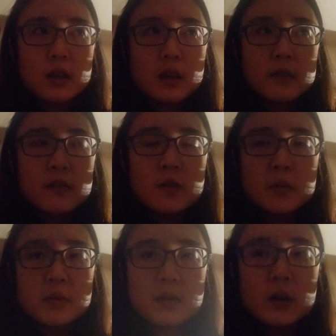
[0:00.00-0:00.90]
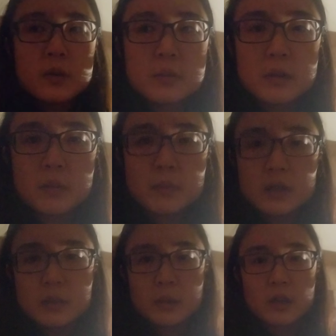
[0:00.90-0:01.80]
I've always been a
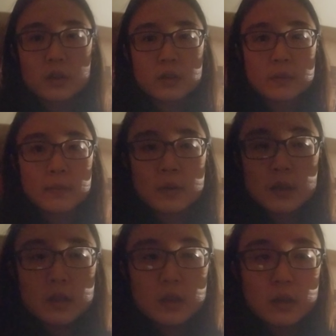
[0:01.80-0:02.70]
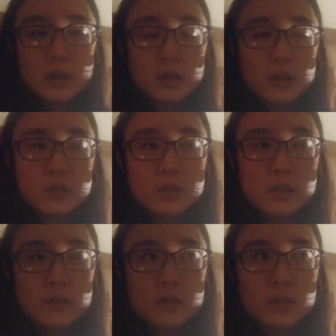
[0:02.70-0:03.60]
peacemaker. I just
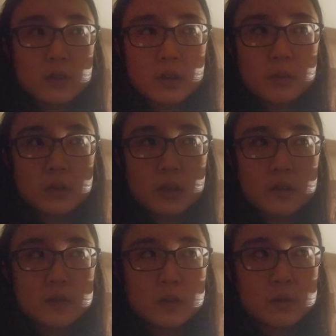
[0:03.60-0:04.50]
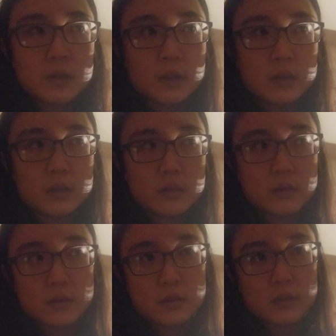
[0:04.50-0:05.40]
never thought I would kind of do that
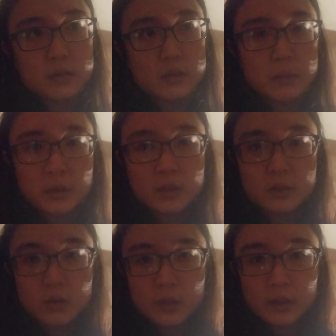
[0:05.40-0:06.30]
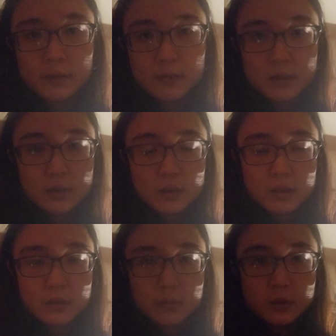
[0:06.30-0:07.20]
in my adult life,
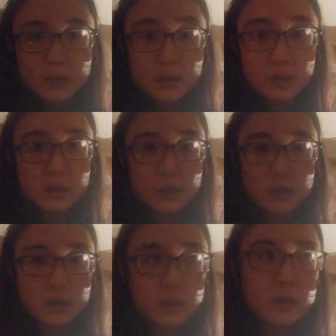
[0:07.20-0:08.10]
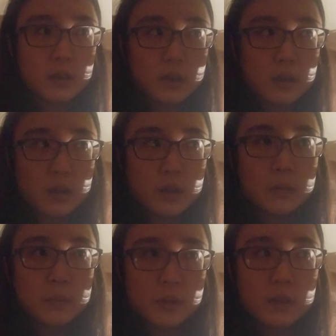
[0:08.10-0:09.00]
but I
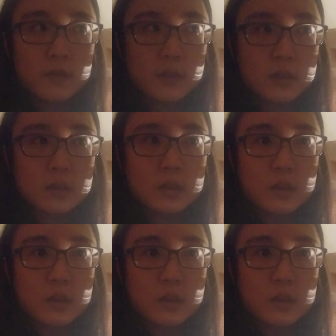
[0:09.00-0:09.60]
believe in this.